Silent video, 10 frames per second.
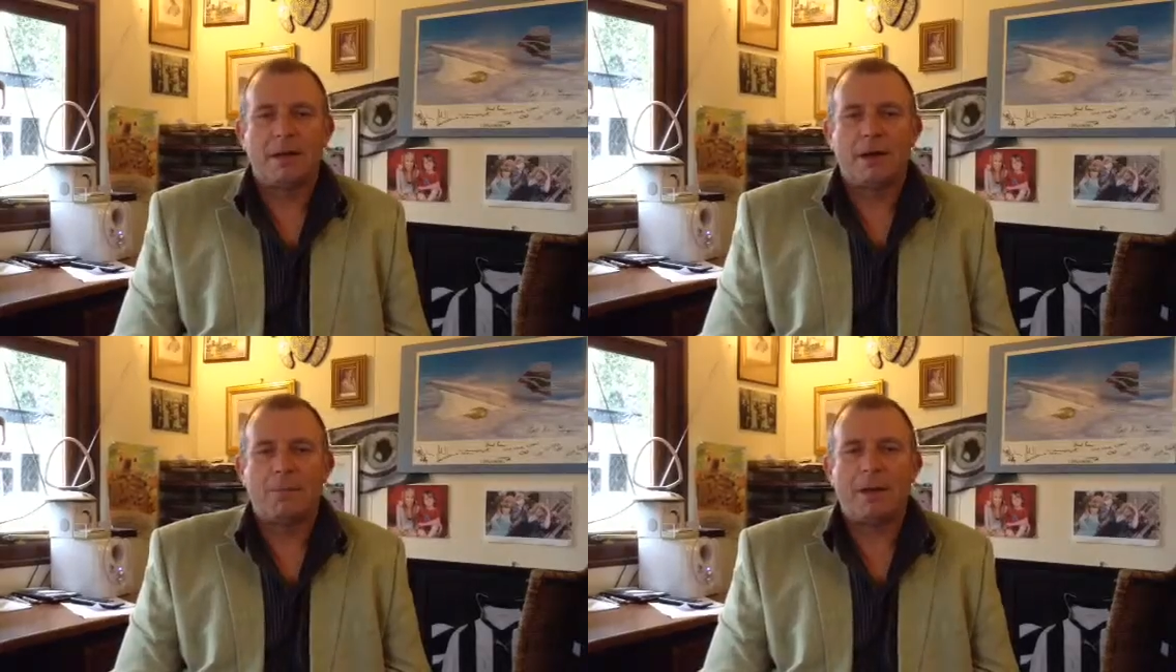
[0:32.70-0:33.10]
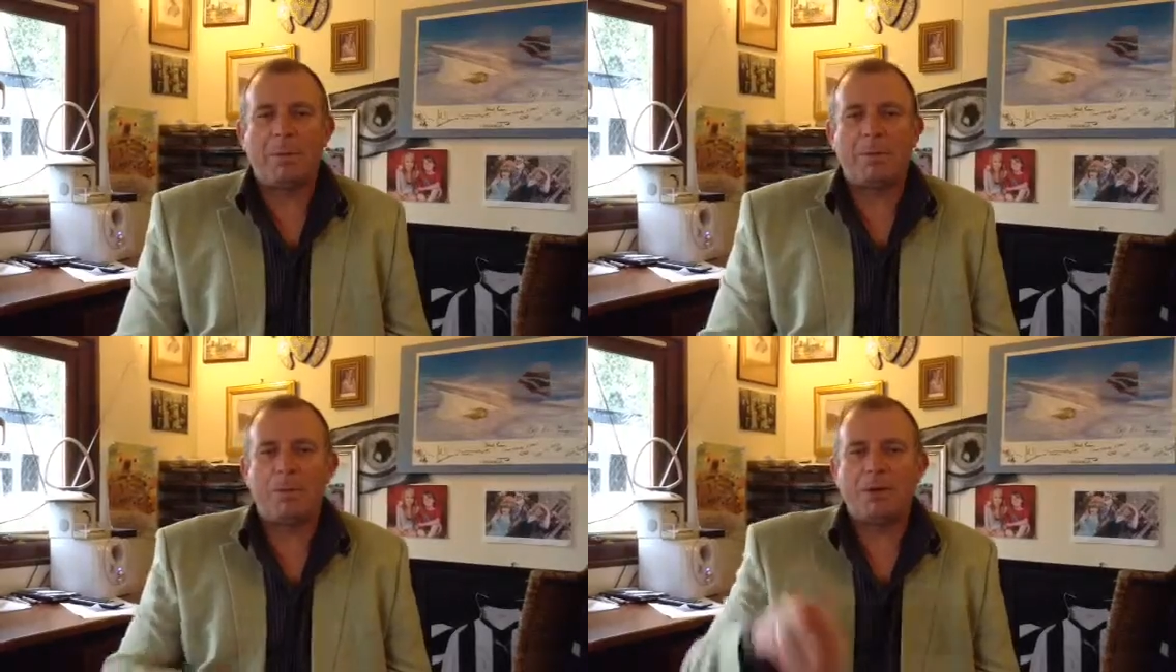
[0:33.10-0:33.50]
And
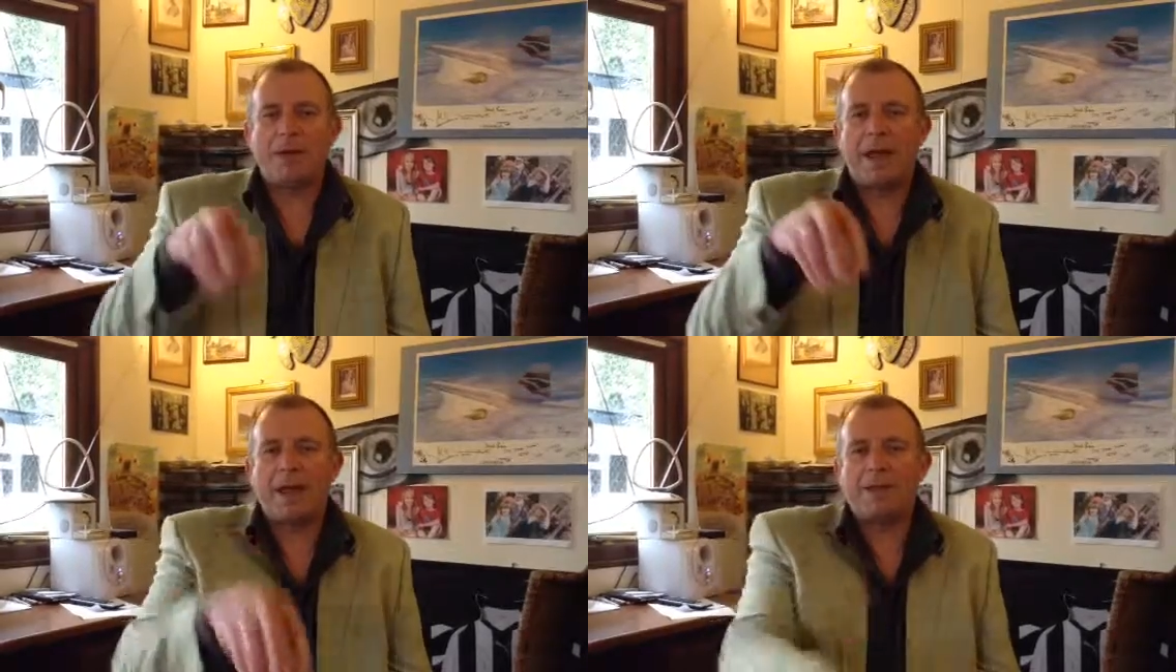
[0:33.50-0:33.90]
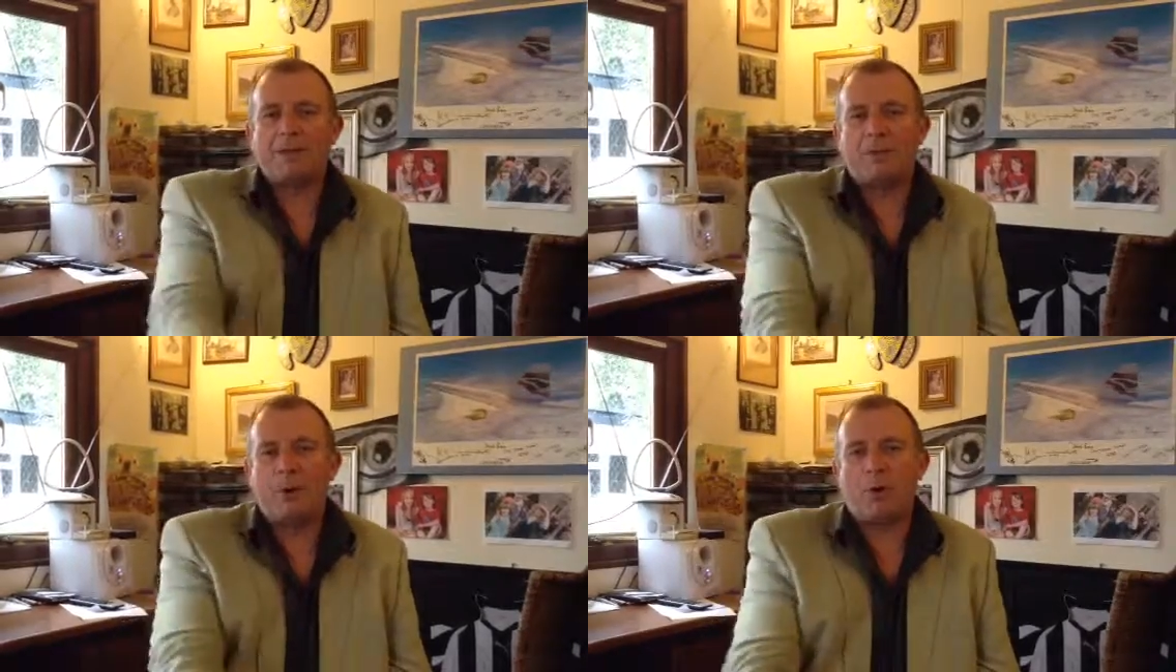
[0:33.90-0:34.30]
people putting their hand
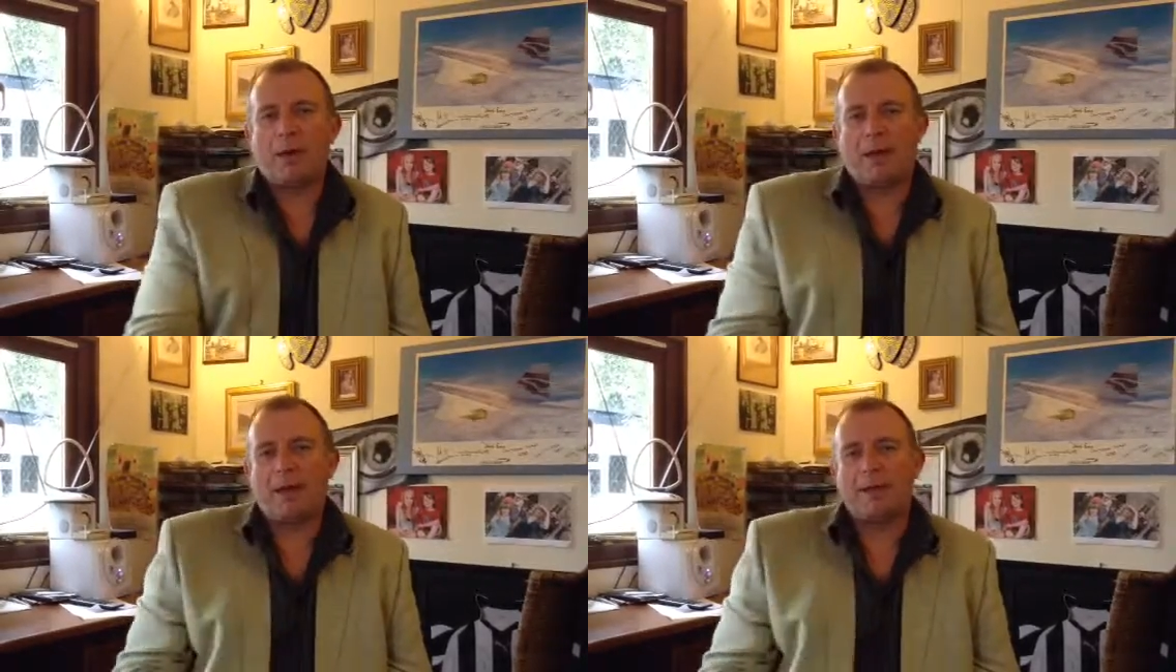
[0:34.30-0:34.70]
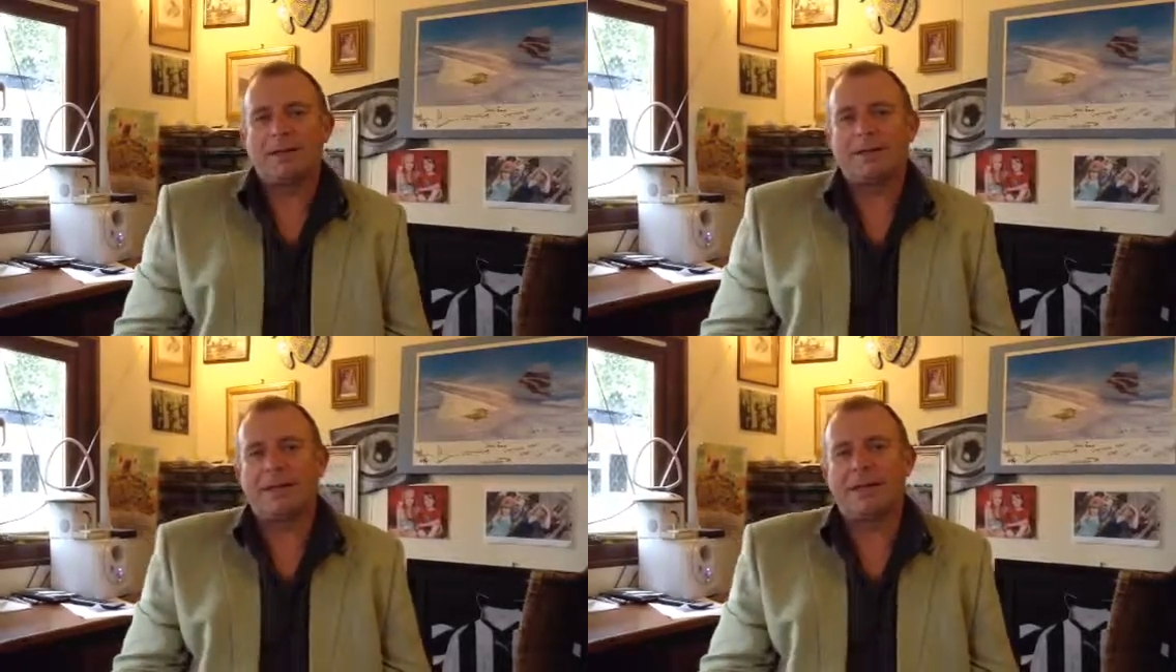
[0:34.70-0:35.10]
in your pocket,
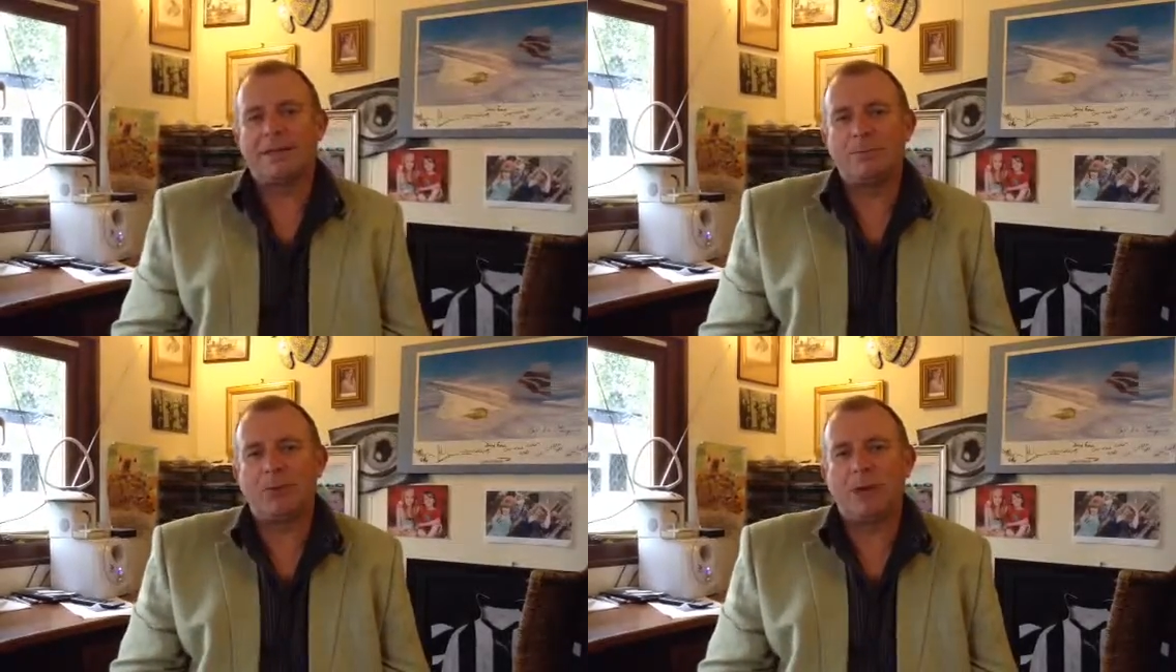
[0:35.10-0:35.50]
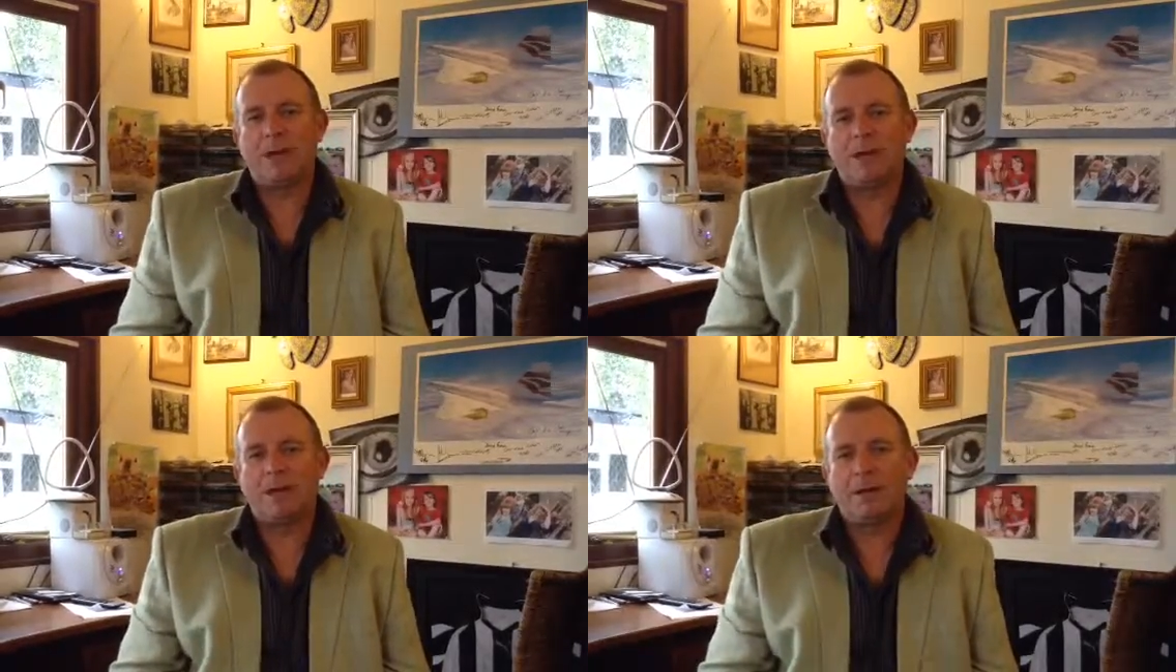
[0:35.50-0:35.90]
taking your money,